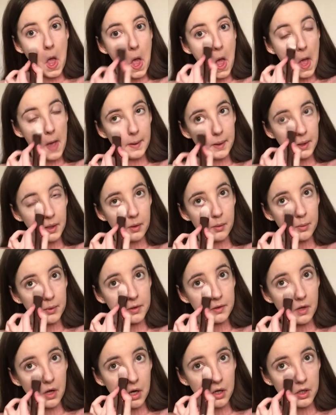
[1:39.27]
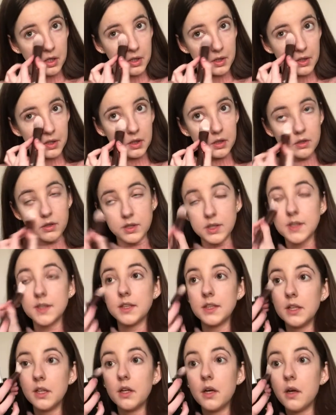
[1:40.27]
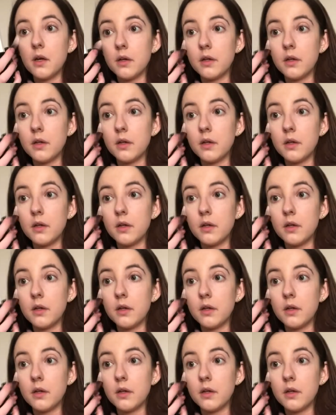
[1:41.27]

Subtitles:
little bit darker than the concealer.